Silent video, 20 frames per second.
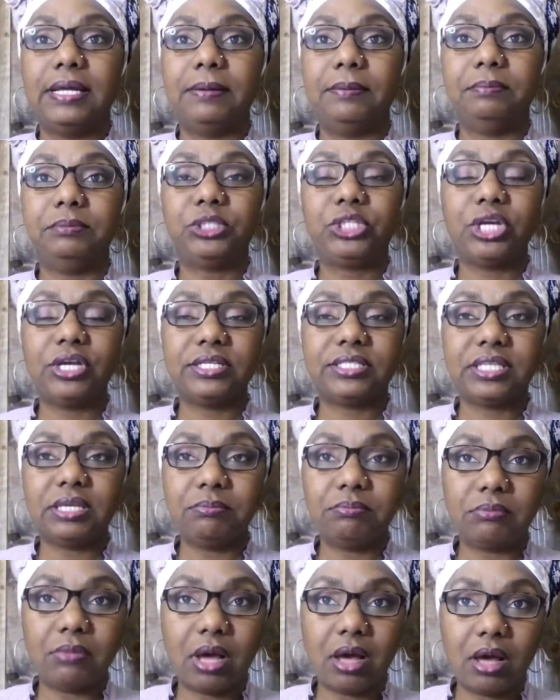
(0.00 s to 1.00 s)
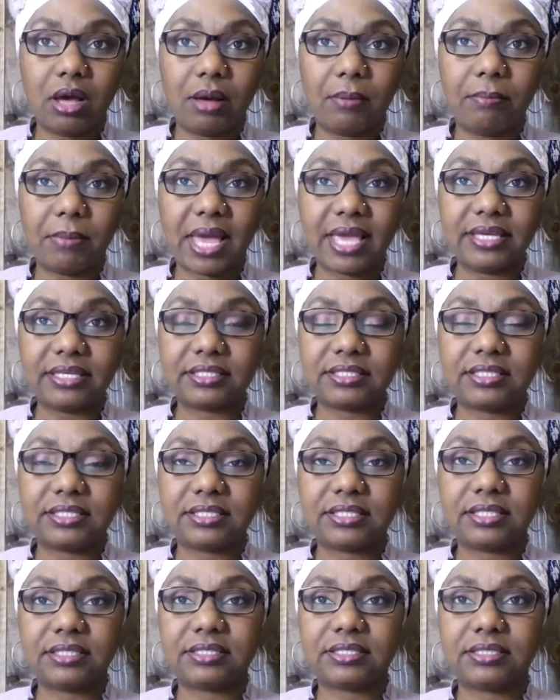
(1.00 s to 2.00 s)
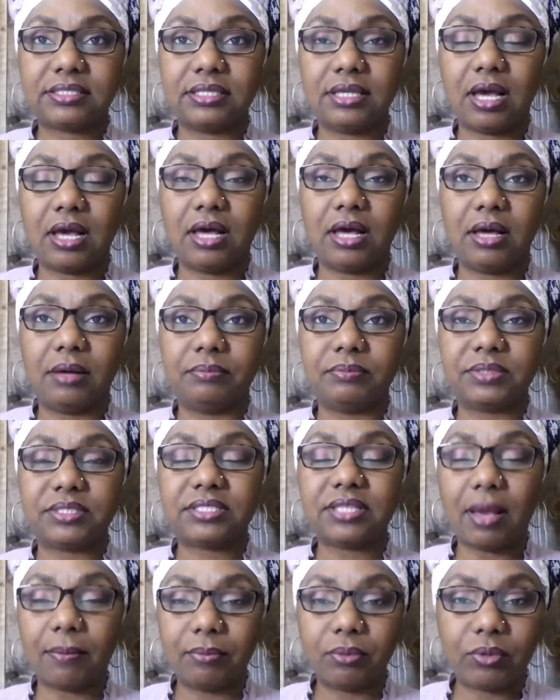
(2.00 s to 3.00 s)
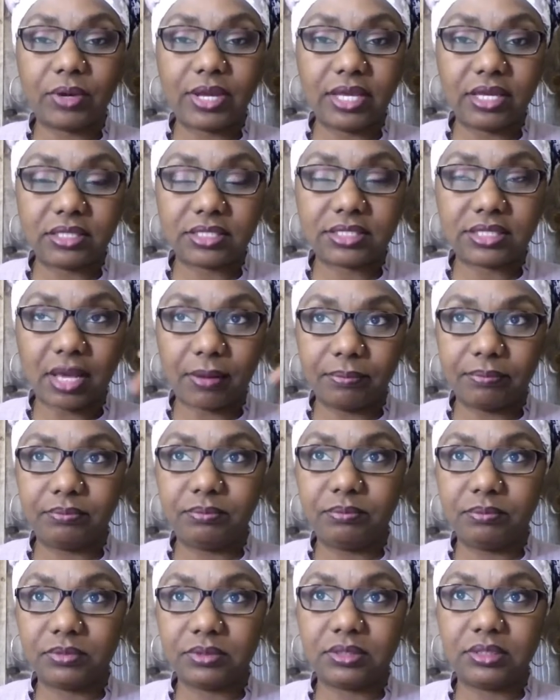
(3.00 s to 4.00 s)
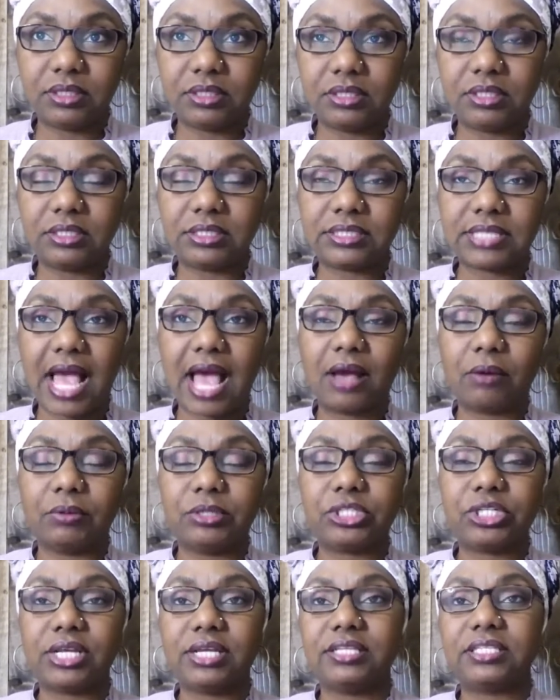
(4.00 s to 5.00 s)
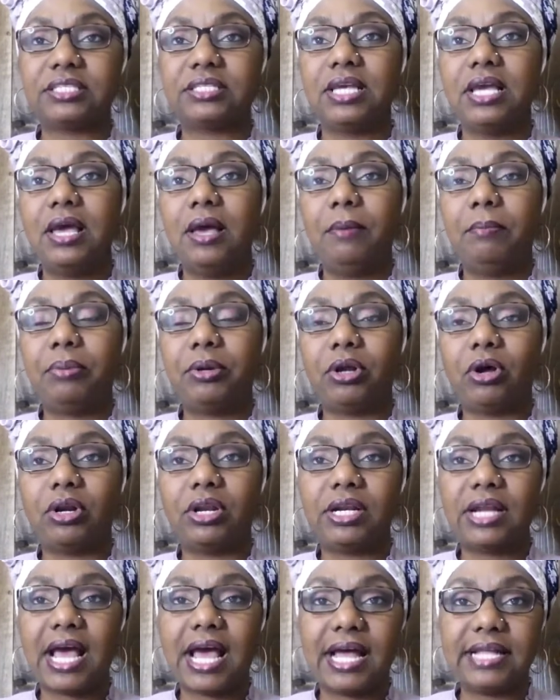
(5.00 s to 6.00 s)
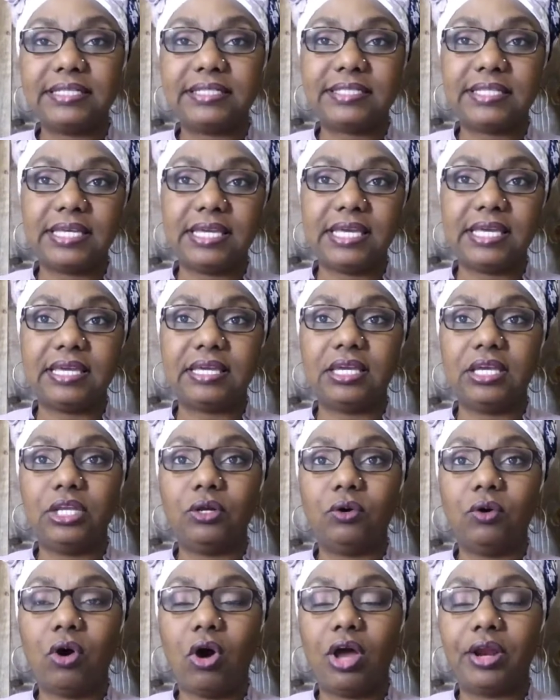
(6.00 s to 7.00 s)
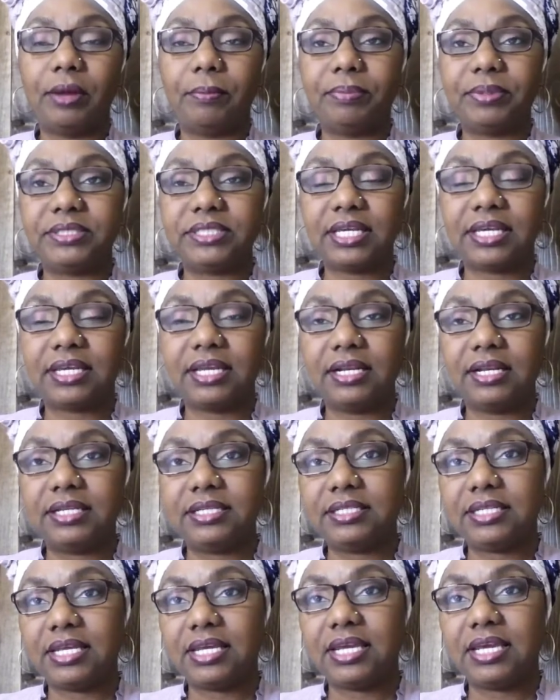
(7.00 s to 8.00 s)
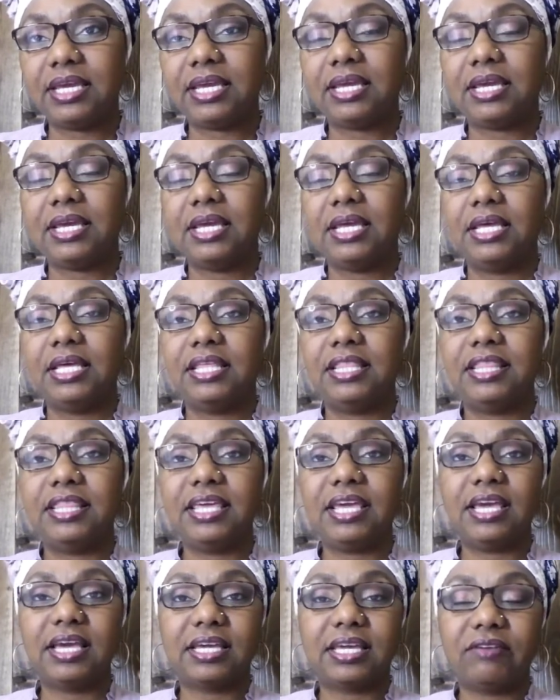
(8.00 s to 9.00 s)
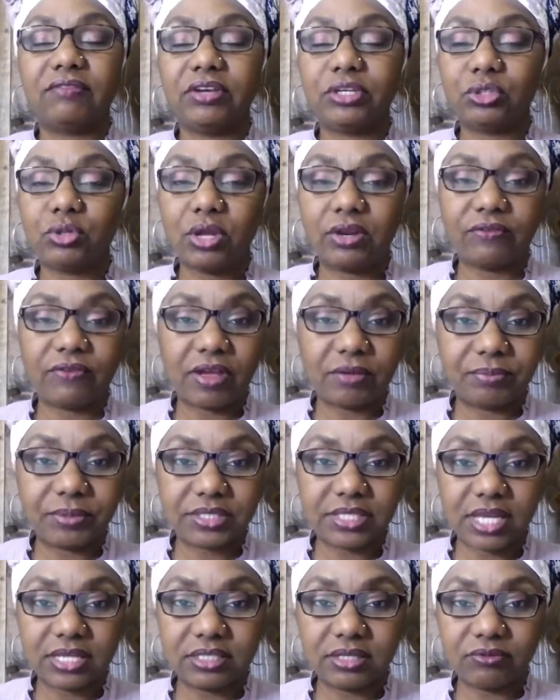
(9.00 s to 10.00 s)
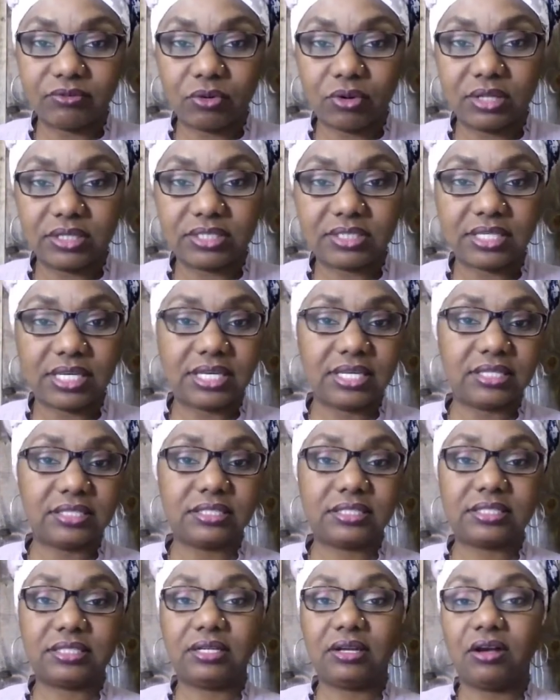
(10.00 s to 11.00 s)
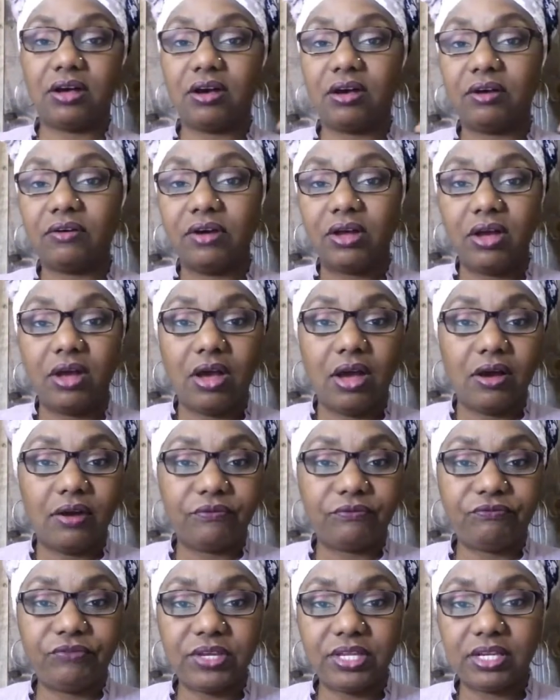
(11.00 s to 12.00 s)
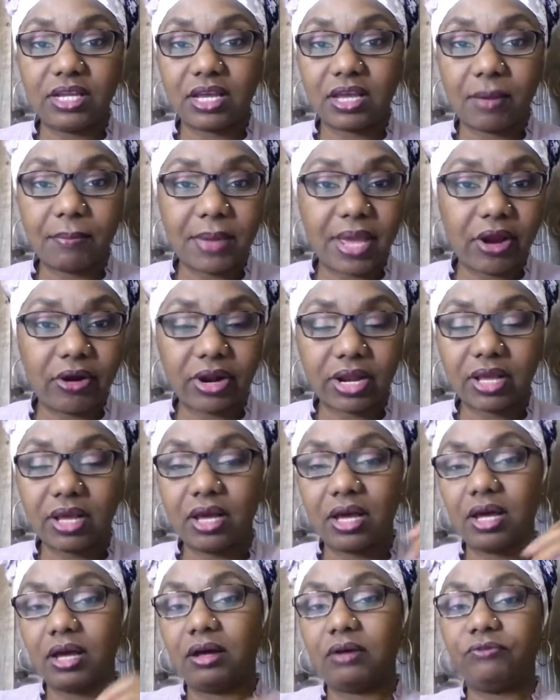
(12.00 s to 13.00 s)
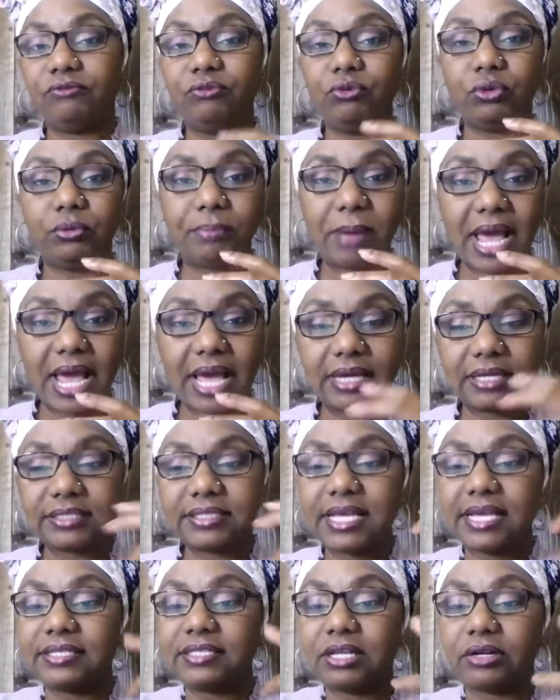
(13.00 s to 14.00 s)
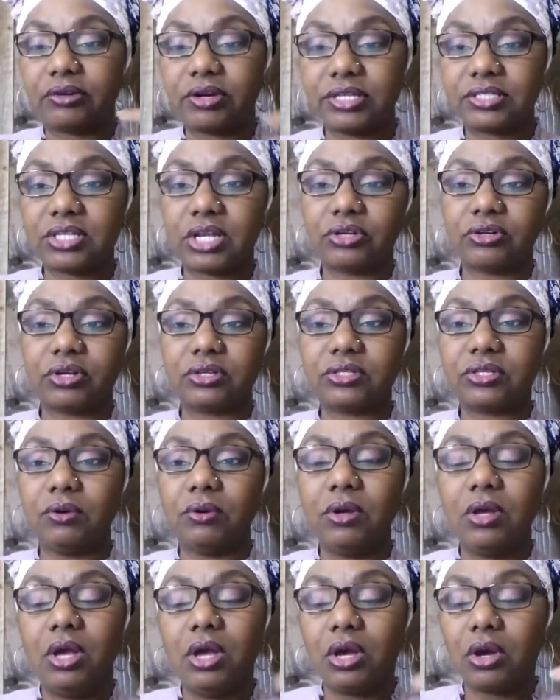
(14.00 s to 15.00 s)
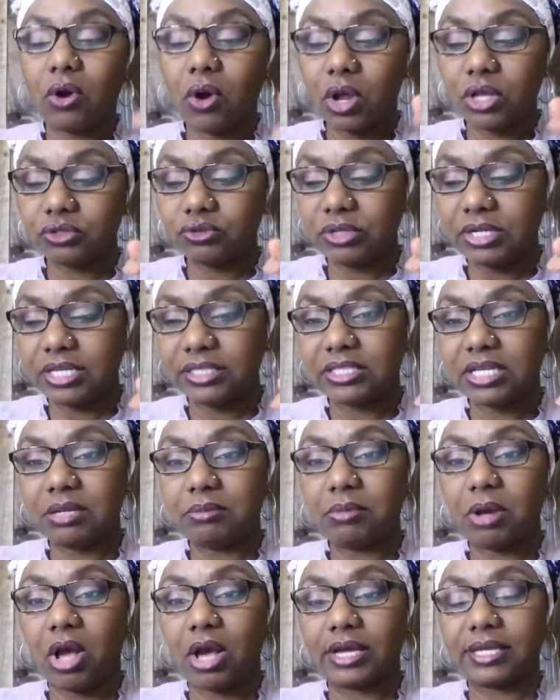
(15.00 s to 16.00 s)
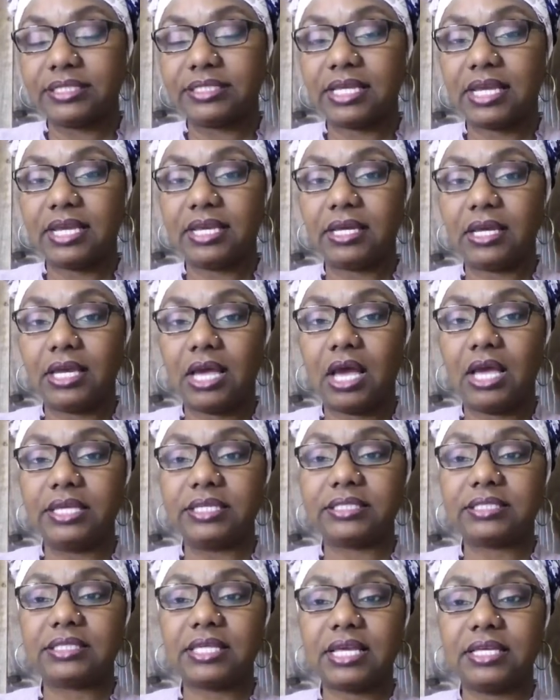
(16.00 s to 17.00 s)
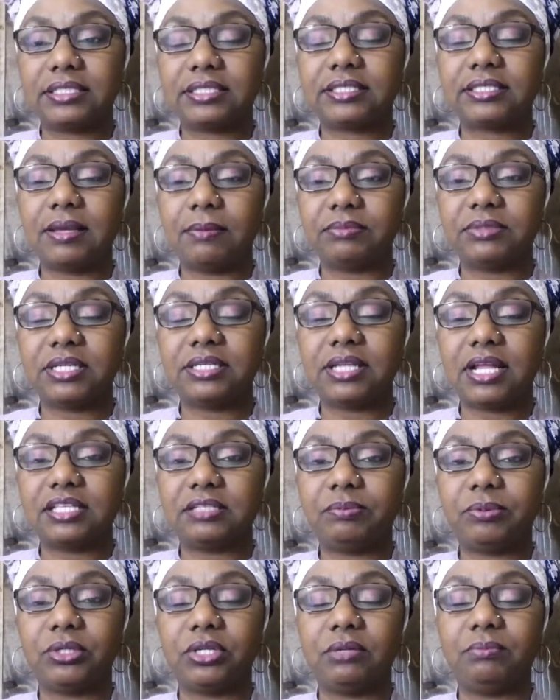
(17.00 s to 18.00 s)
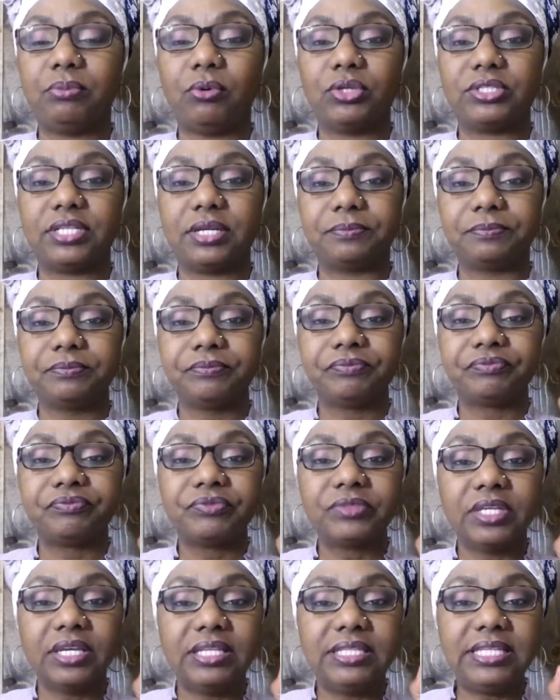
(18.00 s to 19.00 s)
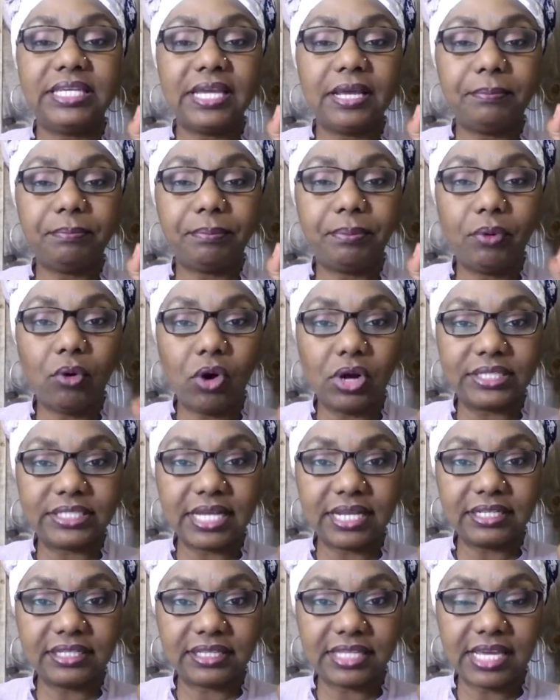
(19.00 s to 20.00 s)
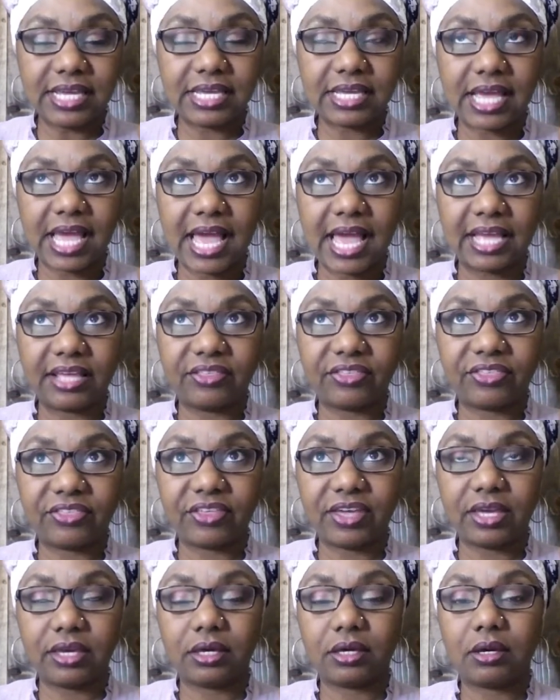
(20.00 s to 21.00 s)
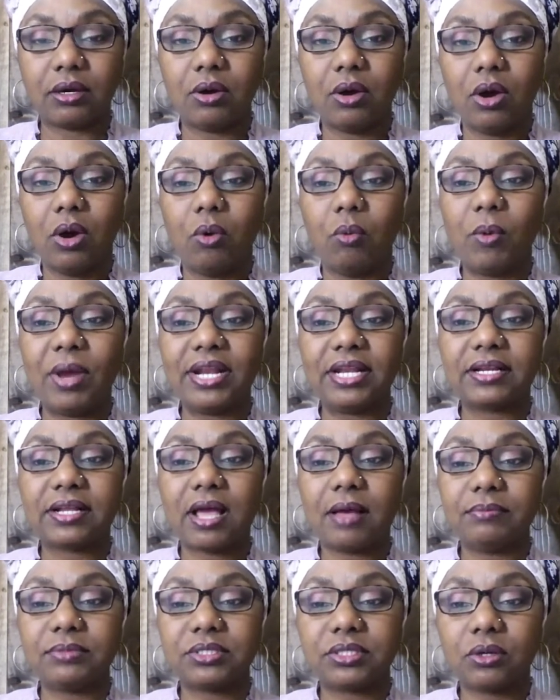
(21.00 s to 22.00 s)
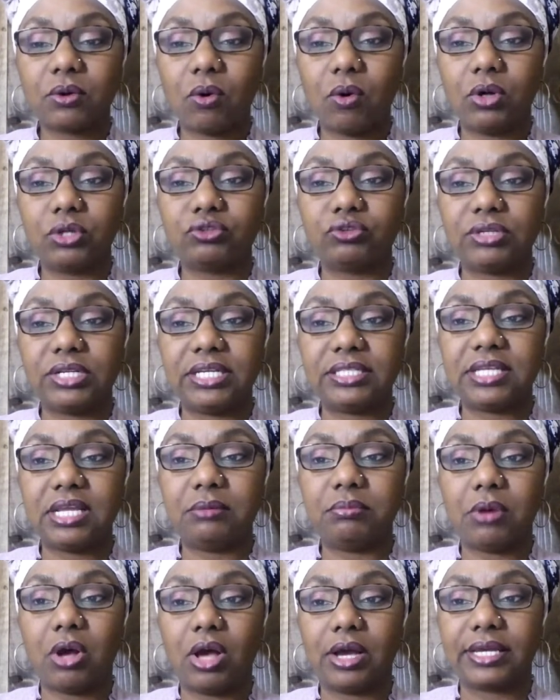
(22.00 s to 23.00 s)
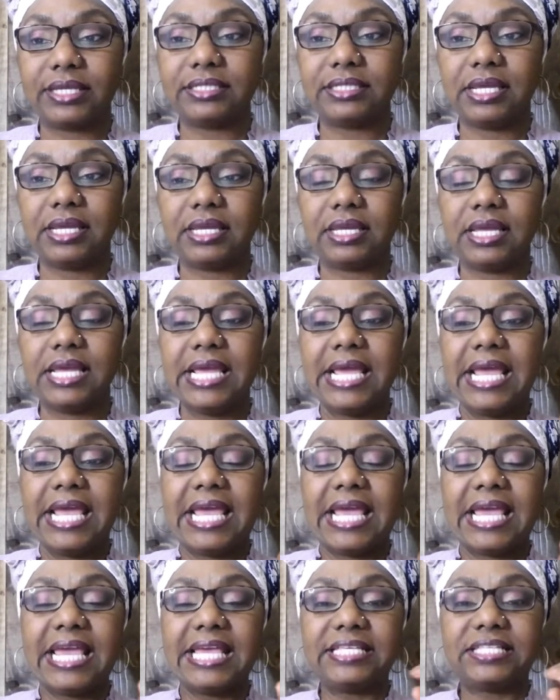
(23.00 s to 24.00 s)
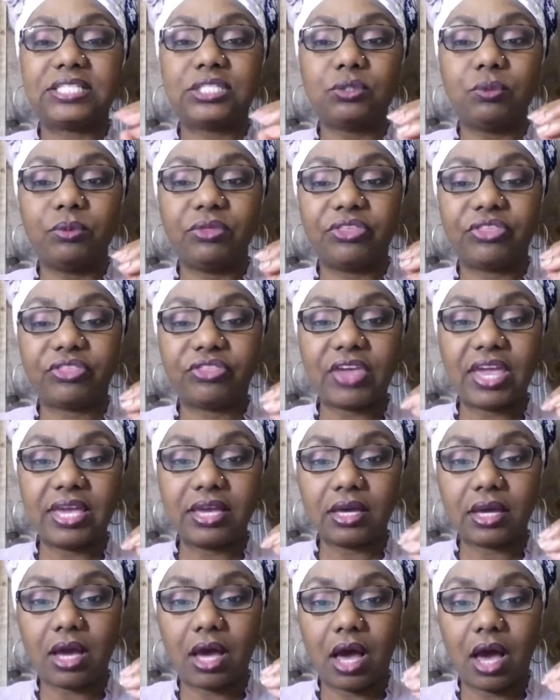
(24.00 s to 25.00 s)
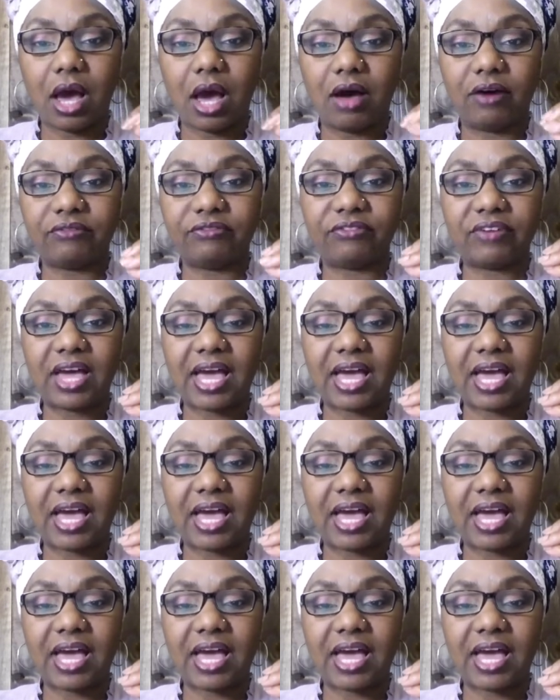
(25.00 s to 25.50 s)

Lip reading: Jersey Mike's Subway sandwiches put out an ad saying, on a particular day, they are giving 25% of all sales to Feeding America, food banks, etc., etc. So cause-related marketing is something that's pretty important. The important thing, I think, when it comes to cause-related marketing is to think of